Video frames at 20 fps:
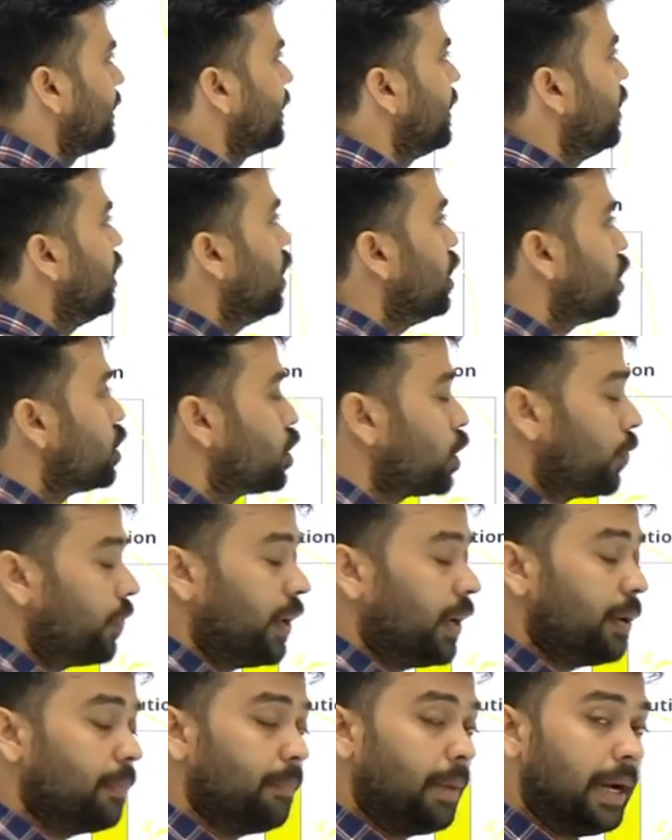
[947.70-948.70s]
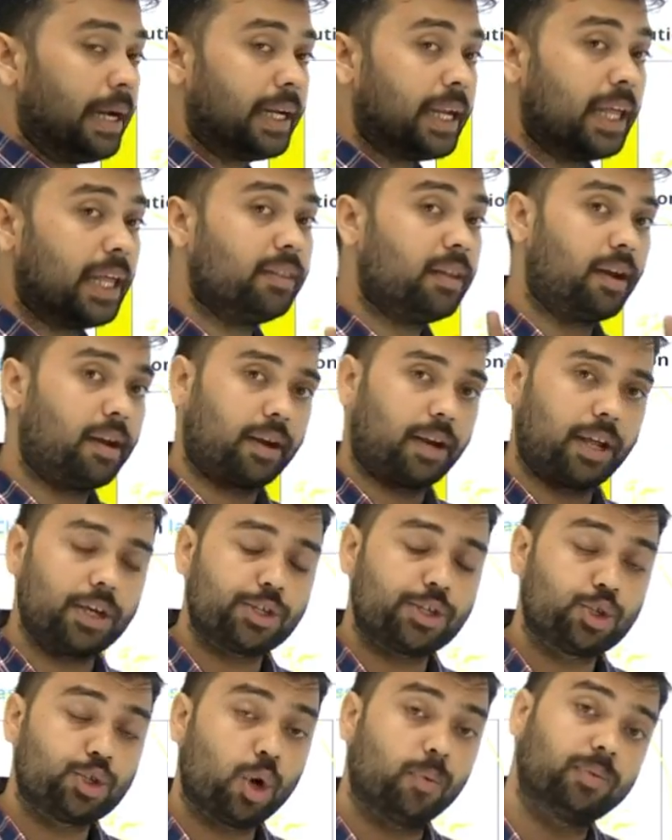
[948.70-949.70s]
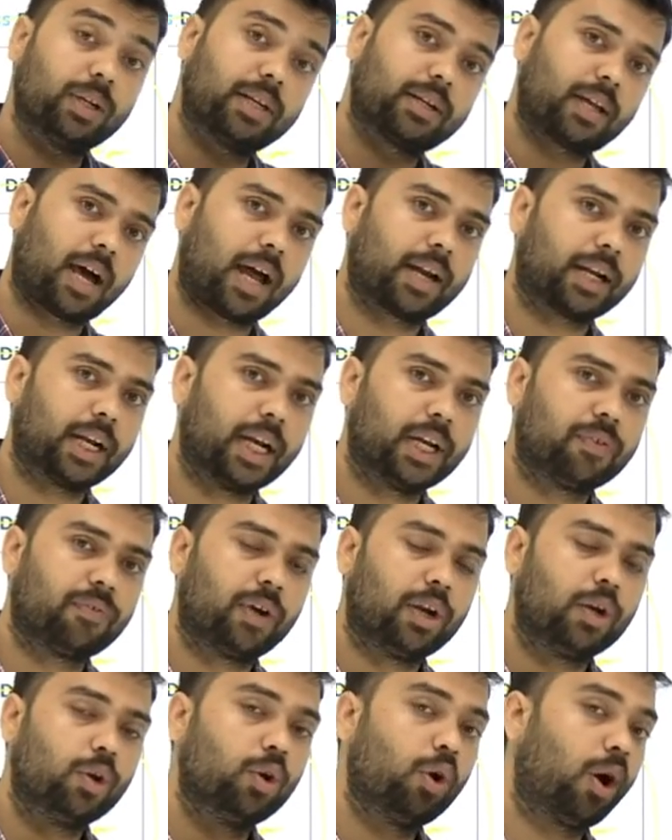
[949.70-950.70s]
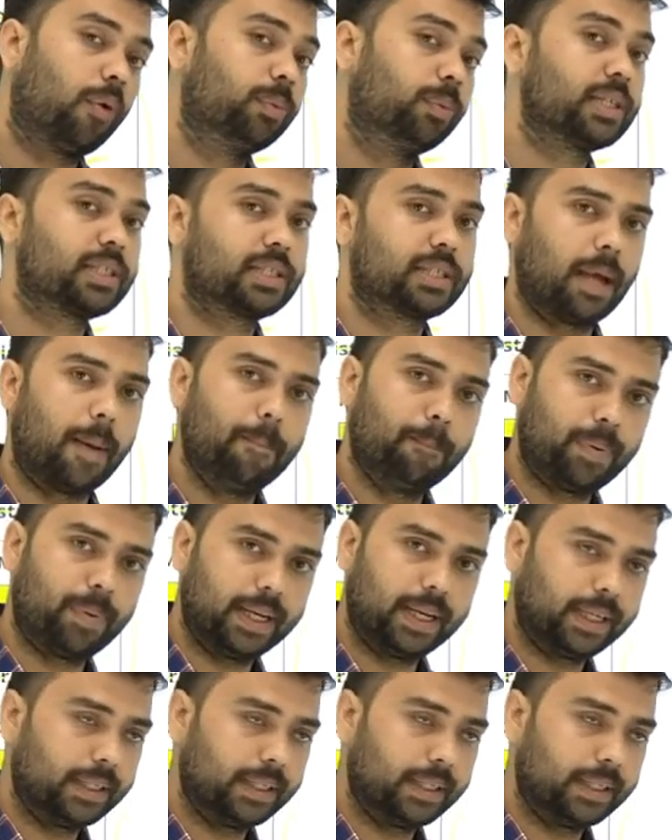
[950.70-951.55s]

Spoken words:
So we maintain the ratio of the target value of the sampling.